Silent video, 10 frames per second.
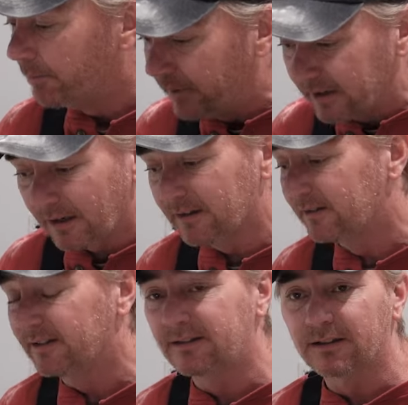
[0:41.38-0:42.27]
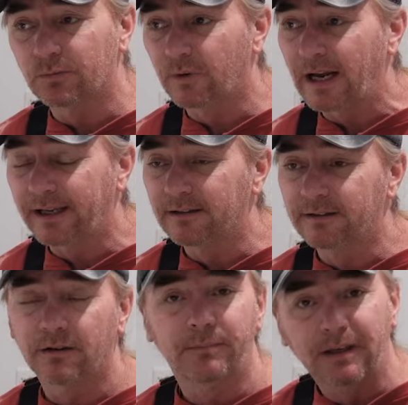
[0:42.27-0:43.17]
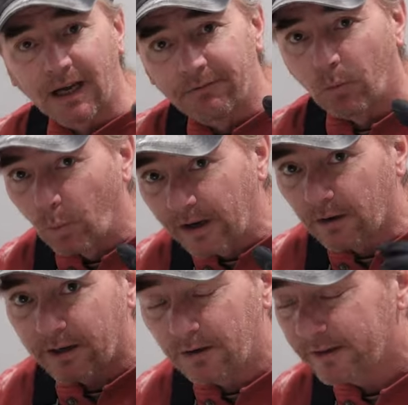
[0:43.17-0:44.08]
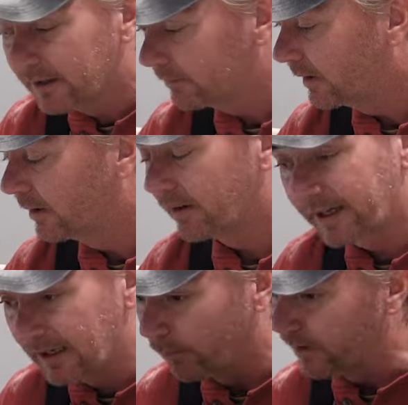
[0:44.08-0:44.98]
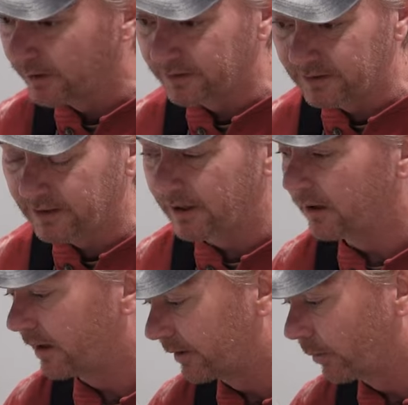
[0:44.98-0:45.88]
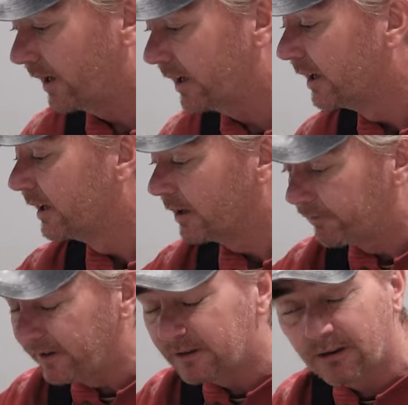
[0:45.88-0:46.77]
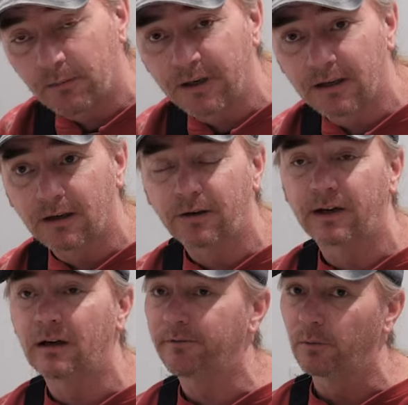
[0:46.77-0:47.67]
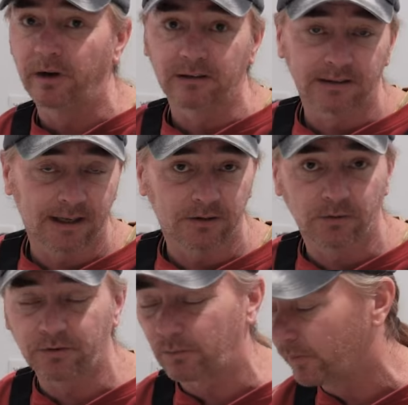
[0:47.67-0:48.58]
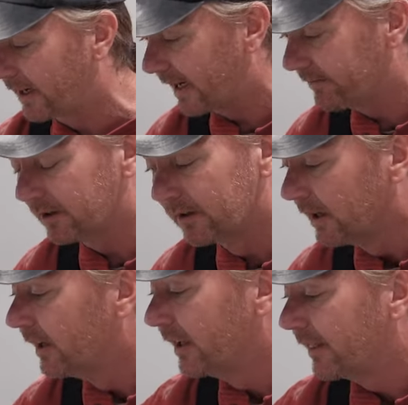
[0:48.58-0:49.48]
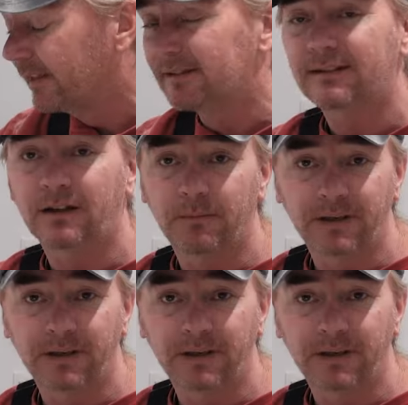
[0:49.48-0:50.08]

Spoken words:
because this is what I consider to be kind of a wear area, you know, again, when you're sitting here underway, your feet are going to be in under here if you're wearing sandals or what have you. This is going